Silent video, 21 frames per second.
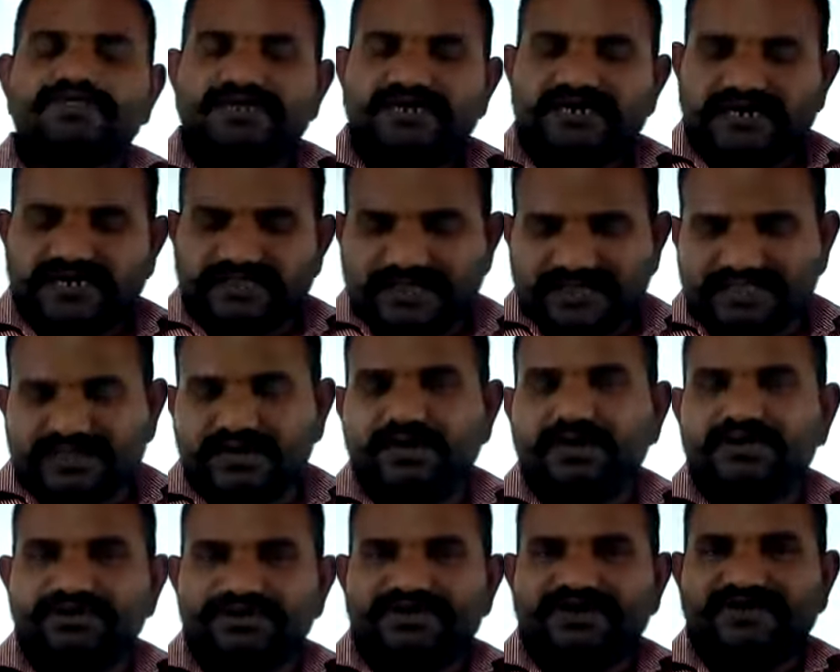in the third
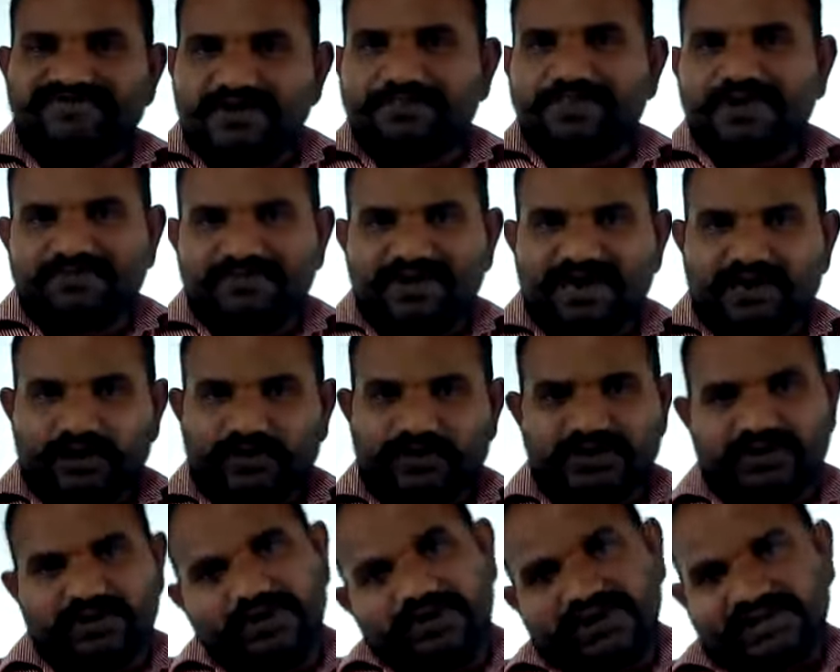unit of the PIC
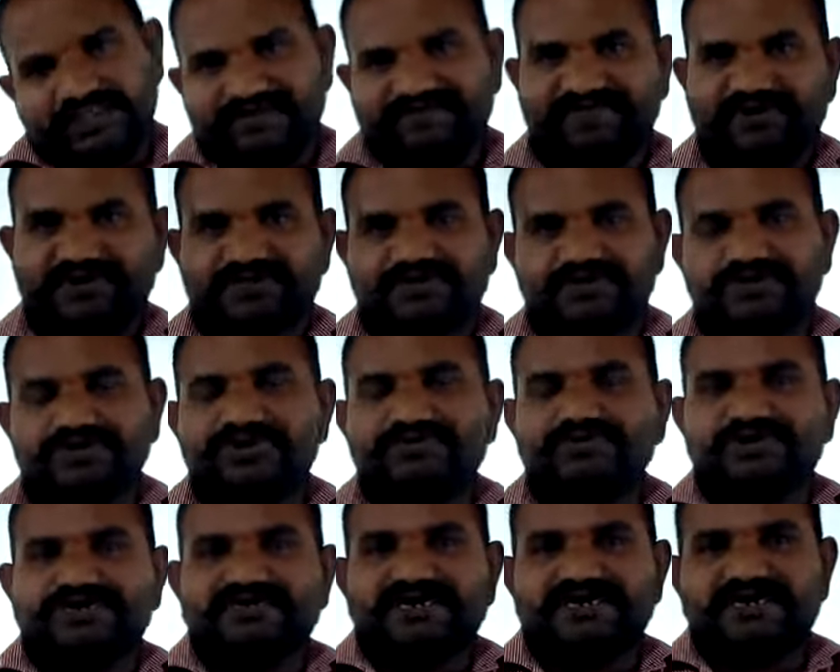microcontroller. In the first unit we
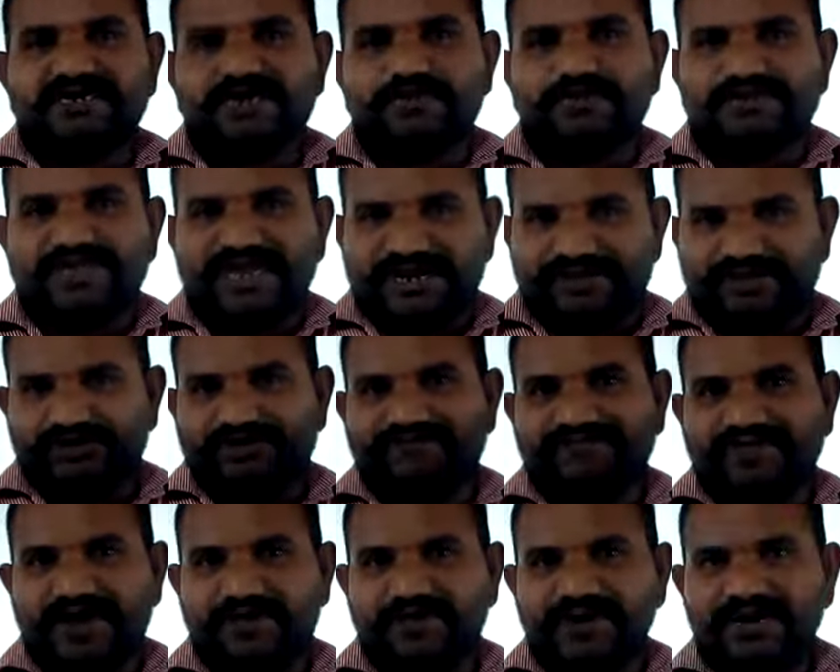studied about the
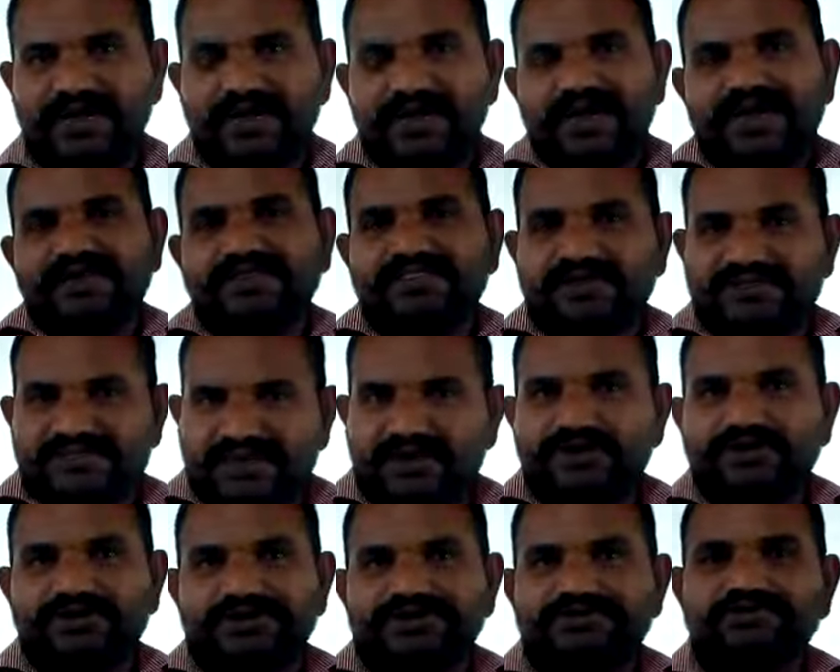8051. In the third
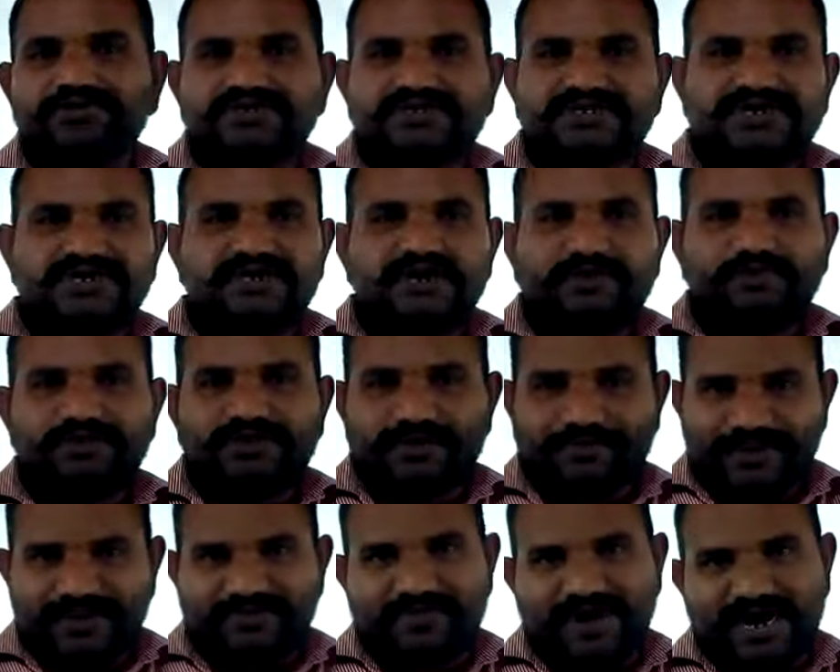unit we studied about the
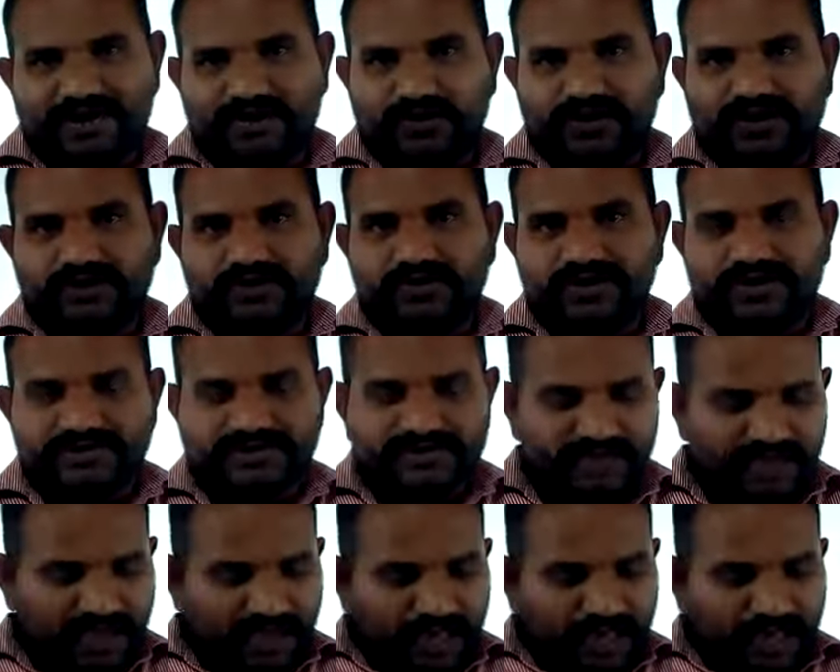PIC microcontrollers.